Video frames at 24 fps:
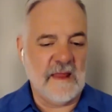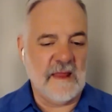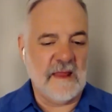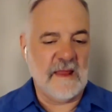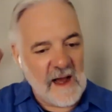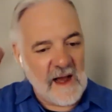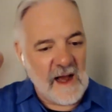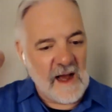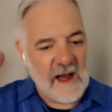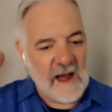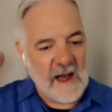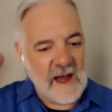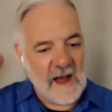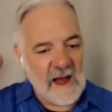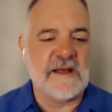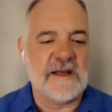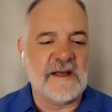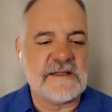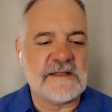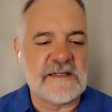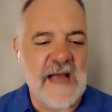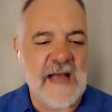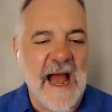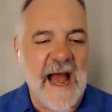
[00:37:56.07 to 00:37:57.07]
I call
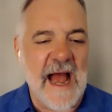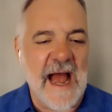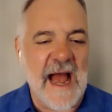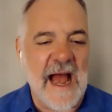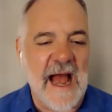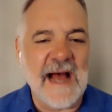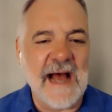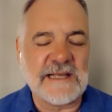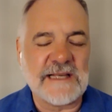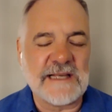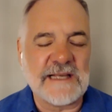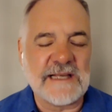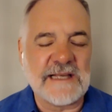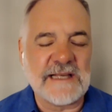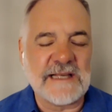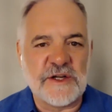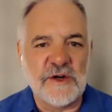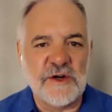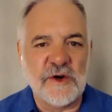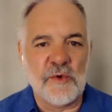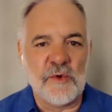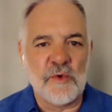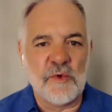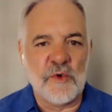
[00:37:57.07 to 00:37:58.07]
this
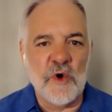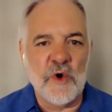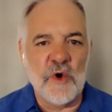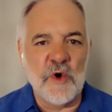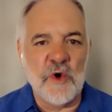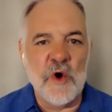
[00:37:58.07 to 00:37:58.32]
aspirational